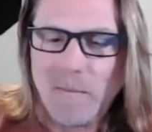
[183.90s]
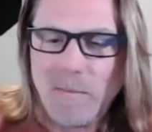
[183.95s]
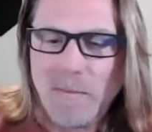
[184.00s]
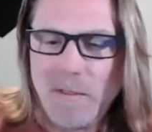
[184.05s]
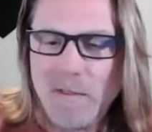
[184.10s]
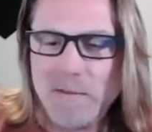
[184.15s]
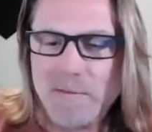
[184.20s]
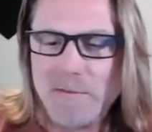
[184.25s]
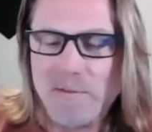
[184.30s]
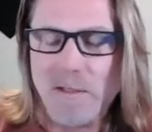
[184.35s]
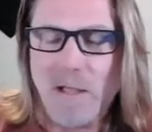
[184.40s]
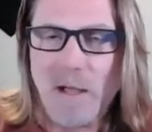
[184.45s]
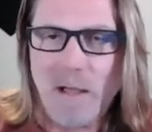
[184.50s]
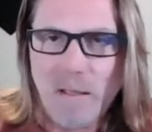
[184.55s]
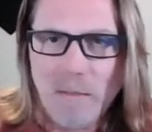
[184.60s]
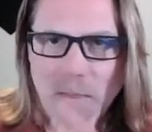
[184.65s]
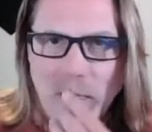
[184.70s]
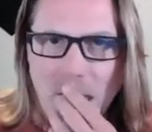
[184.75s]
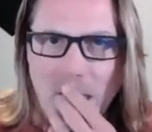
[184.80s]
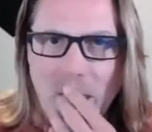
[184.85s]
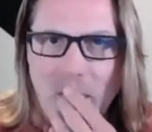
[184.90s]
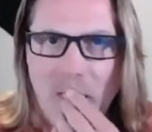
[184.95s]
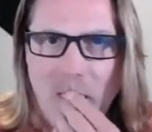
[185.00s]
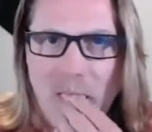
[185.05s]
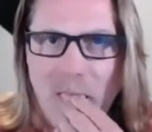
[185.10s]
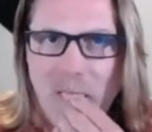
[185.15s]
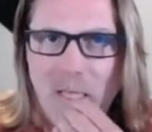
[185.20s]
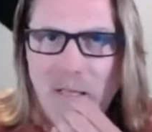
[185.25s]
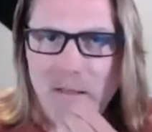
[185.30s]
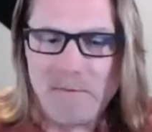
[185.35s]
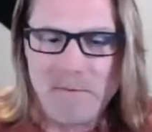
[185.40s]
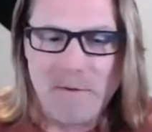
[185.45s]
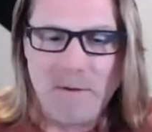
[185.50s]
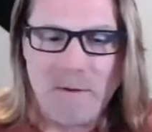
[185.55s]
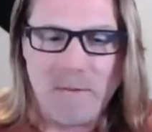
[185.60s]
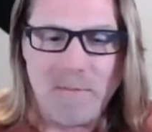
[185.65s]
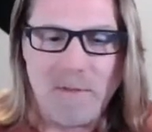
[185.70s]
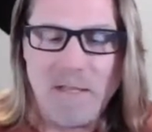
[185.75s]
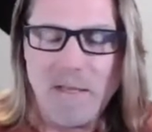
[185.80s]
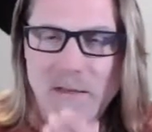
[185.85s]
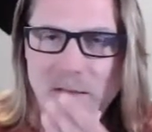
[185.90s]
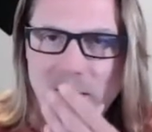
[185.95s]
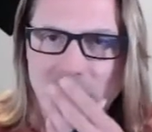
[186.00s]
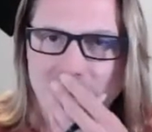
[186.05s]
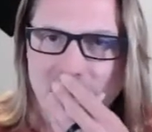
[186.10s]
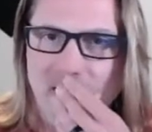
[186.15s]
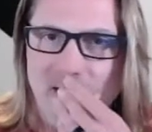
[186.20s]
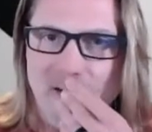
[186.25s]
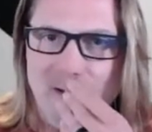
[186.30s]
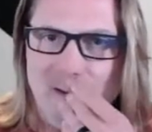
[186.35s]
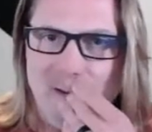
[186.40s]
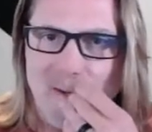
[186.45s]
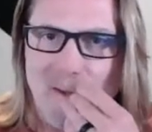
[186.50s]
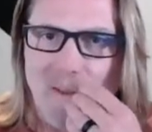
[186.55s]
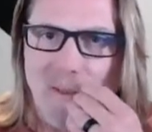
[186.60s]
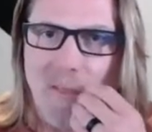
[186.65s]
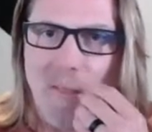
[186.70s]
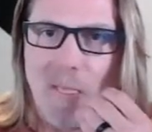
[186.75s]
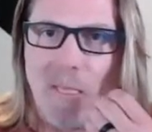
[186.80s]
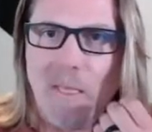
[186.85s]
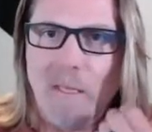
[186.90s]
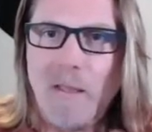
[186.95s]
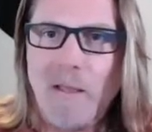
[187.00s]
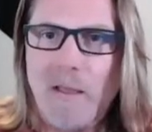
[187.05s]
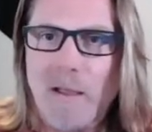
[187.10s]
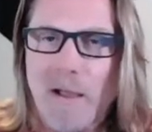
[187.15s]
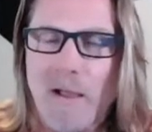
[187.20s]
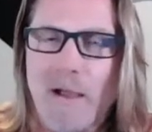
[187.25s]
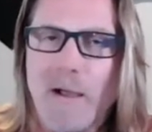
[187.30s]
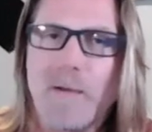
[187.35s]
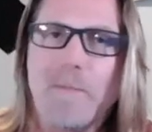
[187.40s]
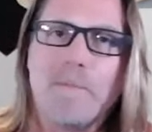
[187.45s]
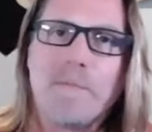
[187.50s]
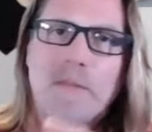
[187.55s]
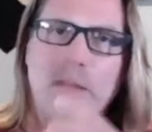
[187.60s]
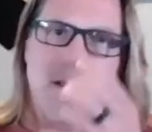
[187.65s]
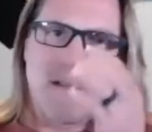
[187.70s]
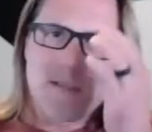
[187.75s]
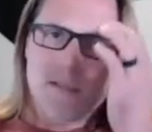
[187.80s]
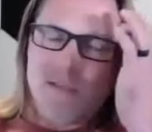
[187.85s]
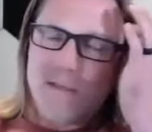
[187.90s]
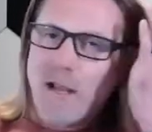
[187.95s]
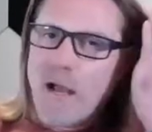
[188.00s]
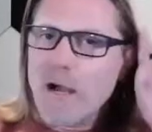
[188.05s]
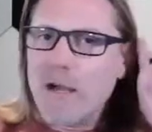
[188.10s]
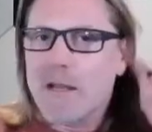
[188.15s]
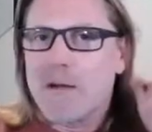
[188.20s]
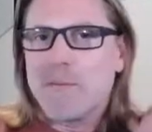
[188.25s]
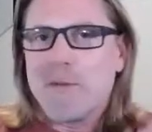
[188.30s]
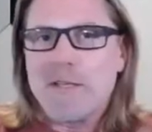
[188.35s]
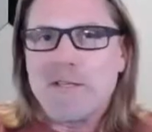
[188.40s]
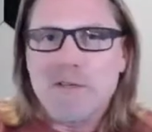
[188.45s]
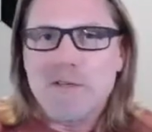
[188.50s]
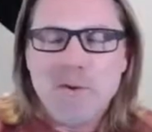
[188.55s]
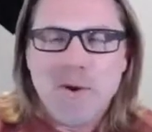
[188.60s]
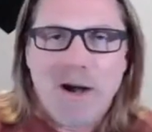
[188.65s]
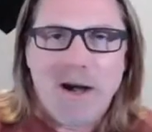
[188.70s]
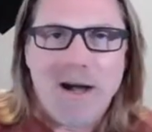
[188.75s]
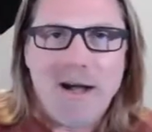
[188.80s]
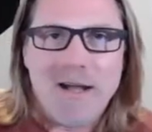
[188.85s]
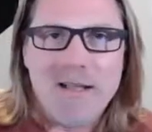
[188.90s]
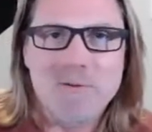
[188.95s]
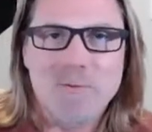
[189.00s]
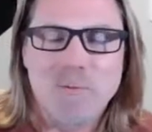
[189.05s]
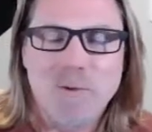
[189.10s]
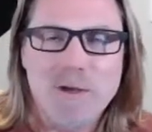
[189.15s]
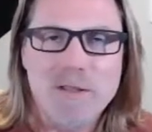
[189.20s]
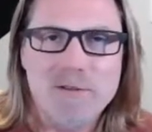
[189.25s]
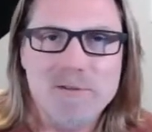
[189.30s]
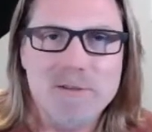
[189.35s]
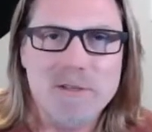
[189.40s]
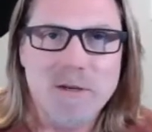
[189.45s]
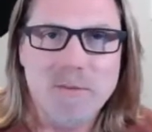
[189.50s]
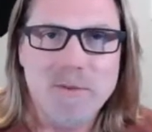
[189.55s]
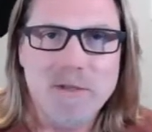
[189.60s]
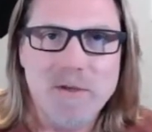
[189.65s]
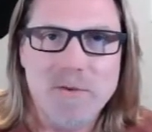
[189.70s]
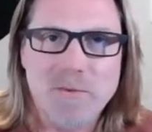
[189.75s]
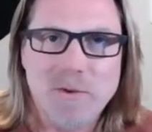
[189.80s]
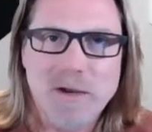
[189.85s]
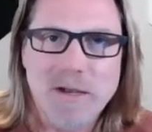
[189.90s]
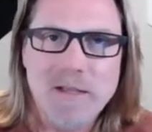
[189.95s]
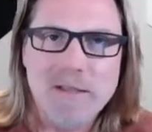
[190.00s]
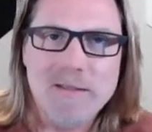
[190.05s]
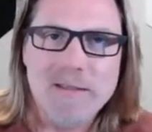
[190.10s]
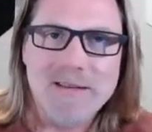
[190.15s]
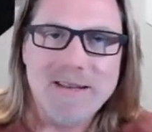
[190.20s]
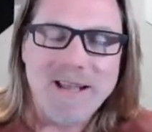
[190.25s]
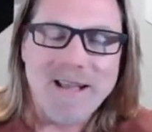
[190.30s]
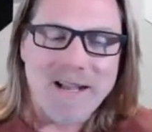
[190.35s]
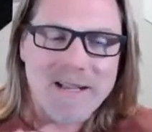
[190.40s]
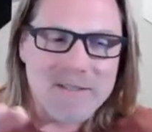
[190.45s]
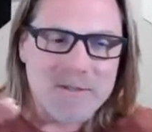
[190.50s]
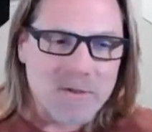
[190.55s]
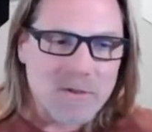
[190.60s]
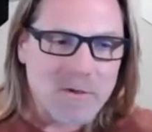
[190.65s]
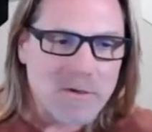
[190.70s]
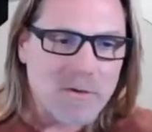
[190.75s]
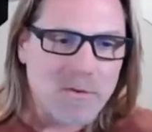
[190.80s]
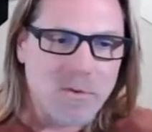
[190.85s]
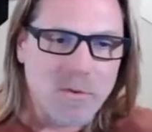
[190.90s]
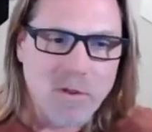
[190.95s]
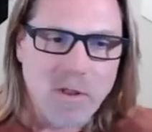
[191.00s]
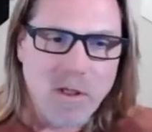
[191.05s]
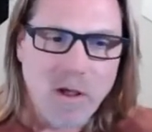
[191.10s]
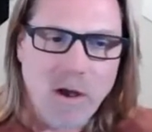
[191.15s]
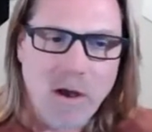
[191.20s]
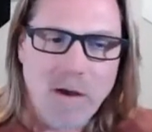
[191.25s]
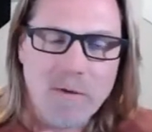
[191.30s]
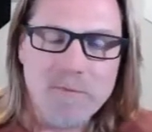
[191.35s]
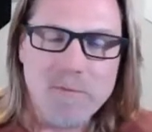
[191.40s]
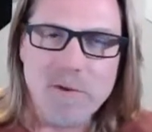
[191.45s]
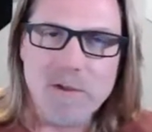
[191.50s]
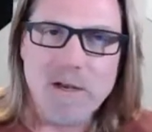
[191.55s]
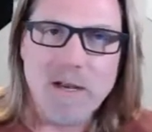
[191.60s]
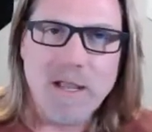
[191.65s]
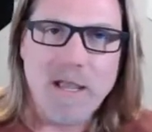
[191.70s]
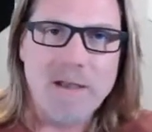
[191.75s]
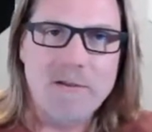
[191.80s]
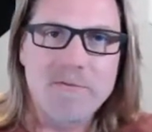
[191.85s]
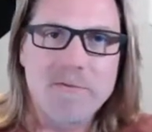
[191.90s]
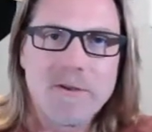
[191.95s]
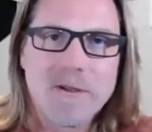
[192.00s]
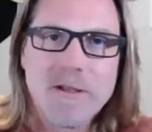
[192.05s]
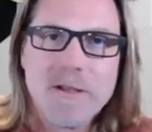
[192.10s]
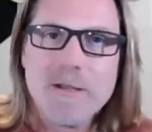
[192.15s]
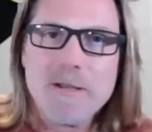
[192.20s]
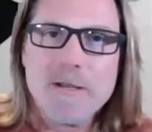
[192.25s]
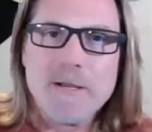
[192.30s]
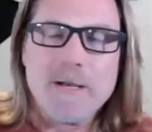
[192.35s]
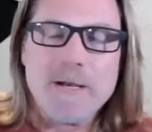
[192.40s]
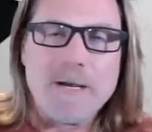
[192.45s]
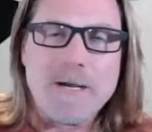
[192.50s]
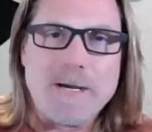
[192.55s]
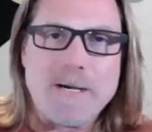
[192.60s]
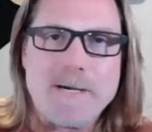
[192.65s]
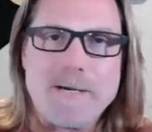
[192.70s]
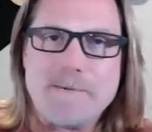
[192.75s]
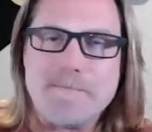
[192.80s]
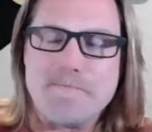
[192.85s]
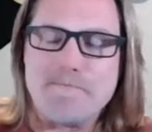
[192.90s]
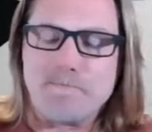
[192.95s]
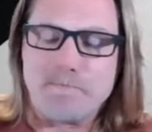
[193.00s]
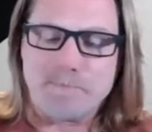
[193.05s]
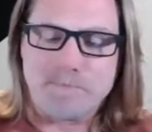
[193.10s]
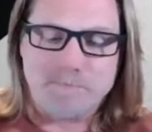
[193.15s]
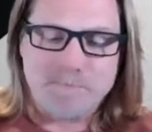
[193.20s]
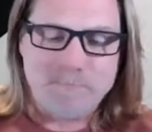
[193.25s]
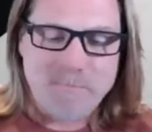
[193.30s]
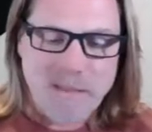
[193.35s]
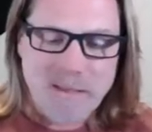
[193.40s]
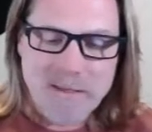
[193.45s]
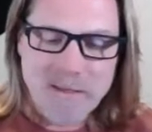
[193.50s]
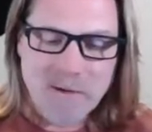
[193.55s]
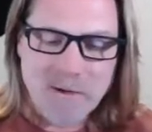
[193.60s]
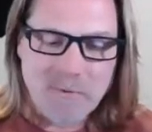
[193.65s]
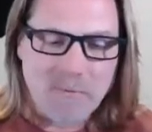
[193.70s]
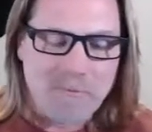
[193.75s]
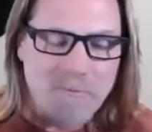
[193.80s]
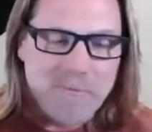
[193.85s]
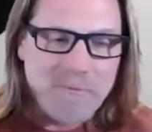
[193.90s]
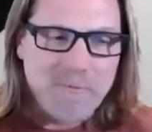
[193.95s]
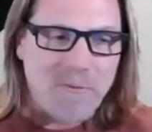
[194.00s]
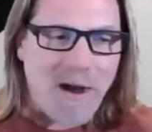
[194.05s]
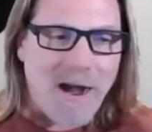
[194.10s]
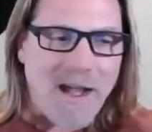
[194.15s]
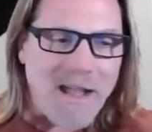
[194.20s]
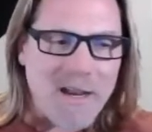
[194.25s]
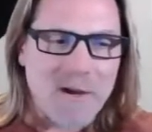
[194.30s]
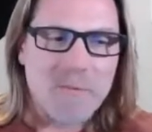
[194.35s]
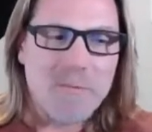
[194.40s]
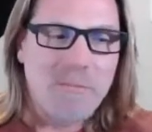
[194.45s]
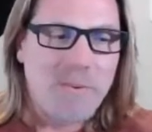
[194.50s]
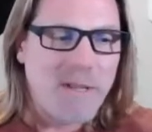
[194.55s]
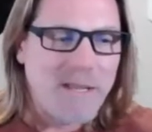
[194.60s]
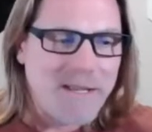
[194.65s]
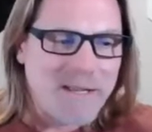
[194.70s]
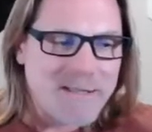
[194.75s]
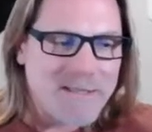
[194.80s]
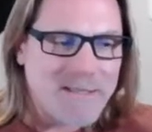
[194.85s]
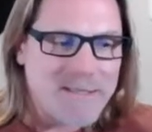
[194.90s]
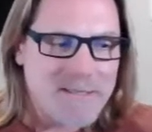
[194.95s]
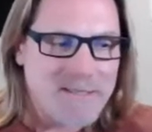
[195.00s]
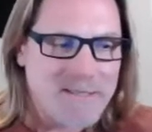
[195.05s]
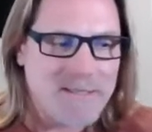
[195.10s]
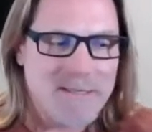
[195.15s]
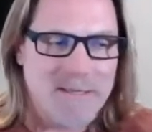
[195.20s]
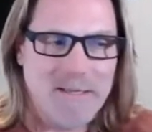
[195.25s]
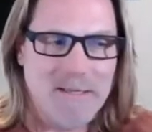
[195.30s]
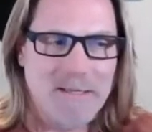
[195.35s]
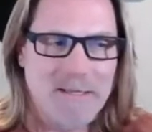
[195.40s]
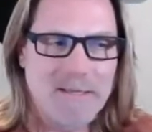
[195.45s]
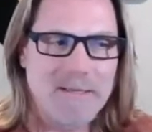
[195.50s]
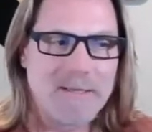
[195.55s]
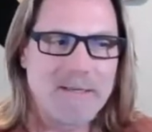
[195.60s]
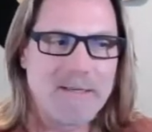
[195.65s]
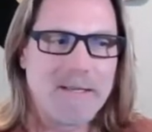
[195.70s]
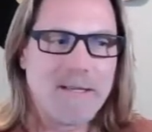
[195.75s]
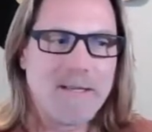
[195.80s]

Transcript: It's not, sorry, I'm eating hair here. It's not going to be too hot. The weather's going to be great. The nights are going to cool off. We're going to have, um, fire pits and